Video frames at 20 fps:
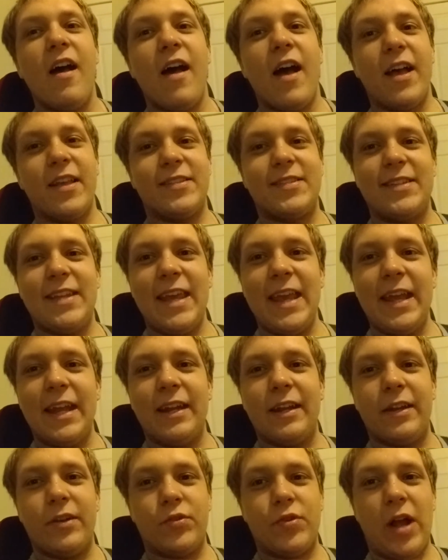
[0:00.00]
a
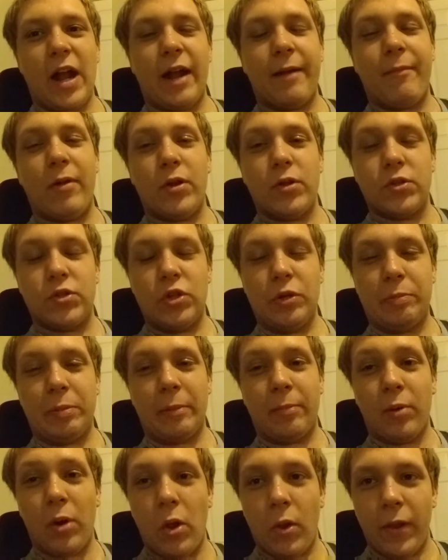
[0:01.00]
scene in Dragon Ball
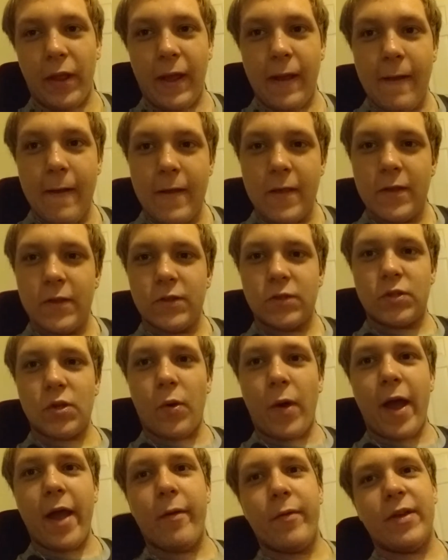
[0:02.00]
Super Broly.
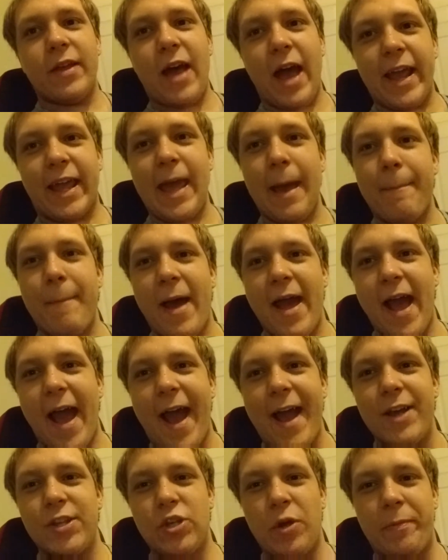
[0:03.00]
So I kept my
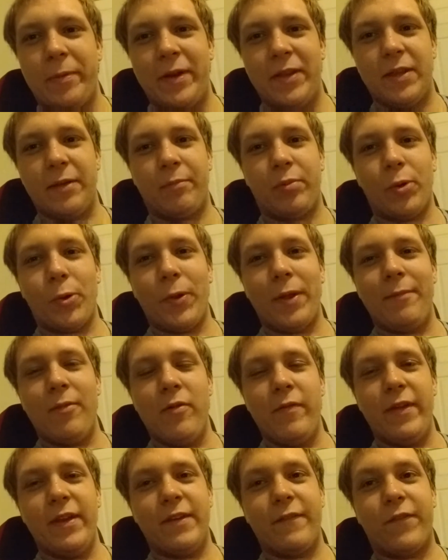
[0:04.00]
eyes open in the Broly
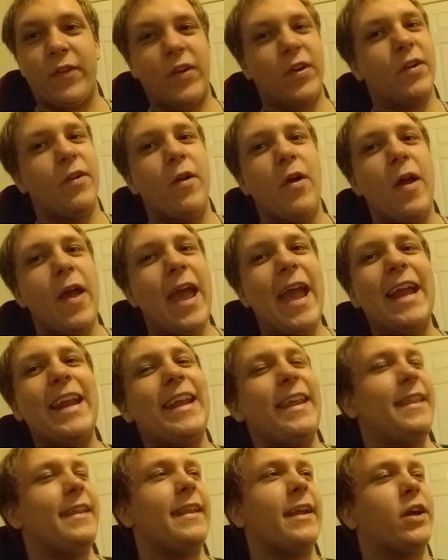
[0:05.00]
movie for
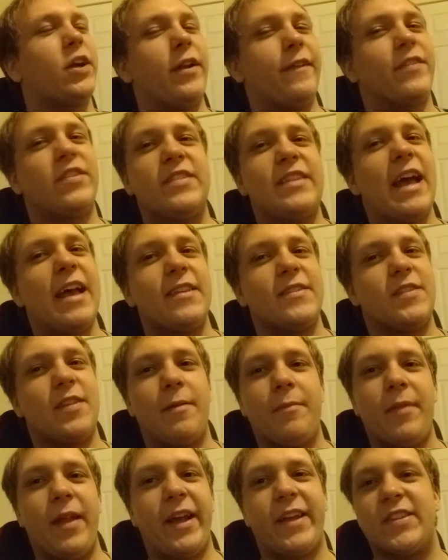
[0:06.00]
anything that could have set
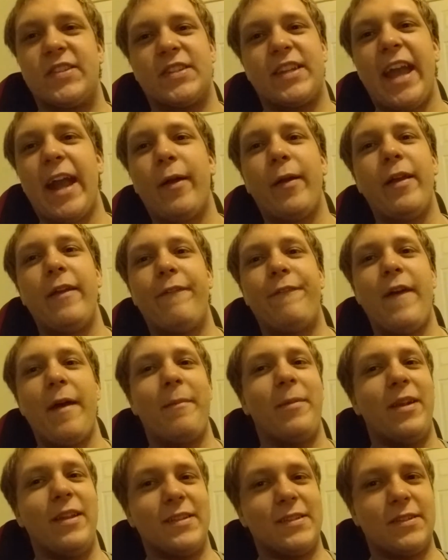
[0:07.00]
some like scary
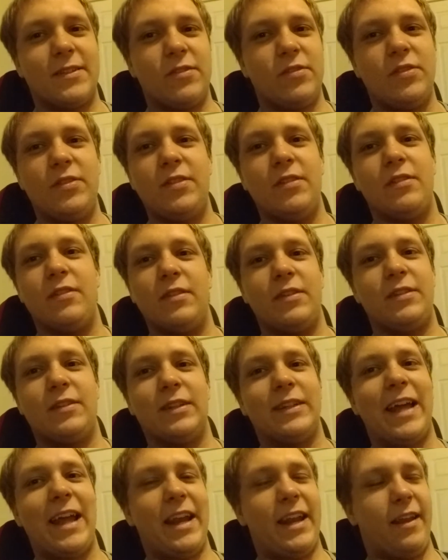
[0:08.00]
feminist
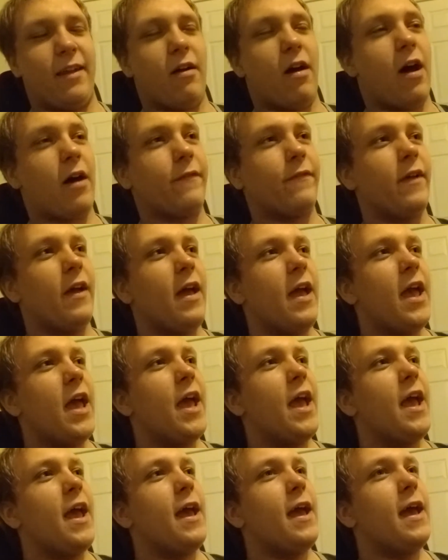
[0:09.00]
lady off.
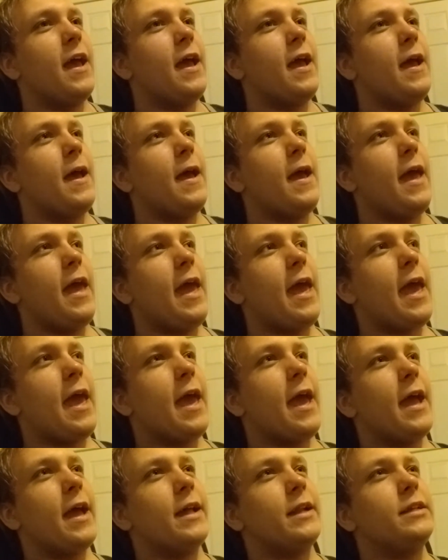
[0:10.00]

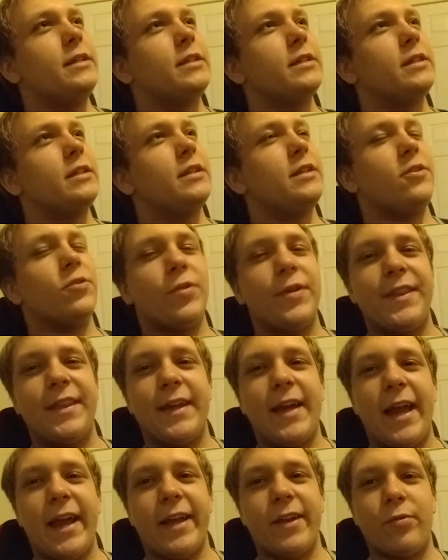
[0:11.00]
And the only
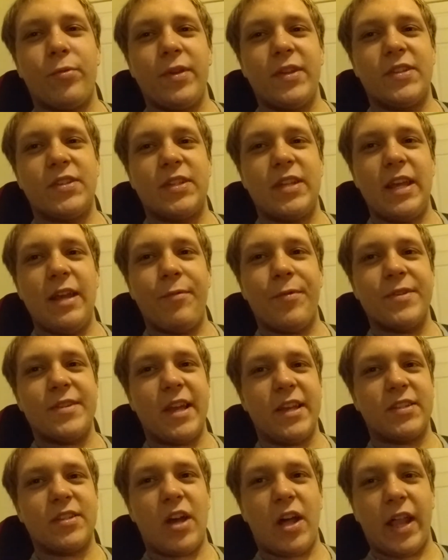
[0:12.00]
thing I could really see was
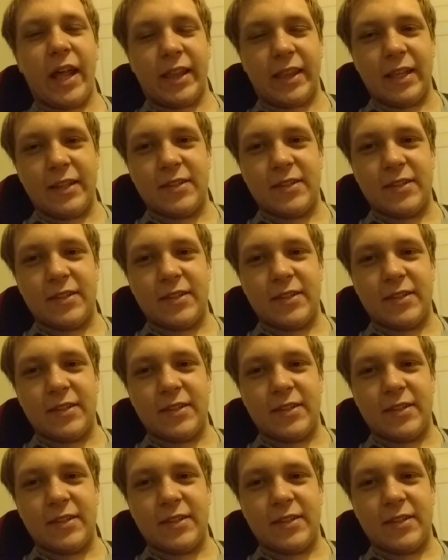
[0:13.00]
I saw like the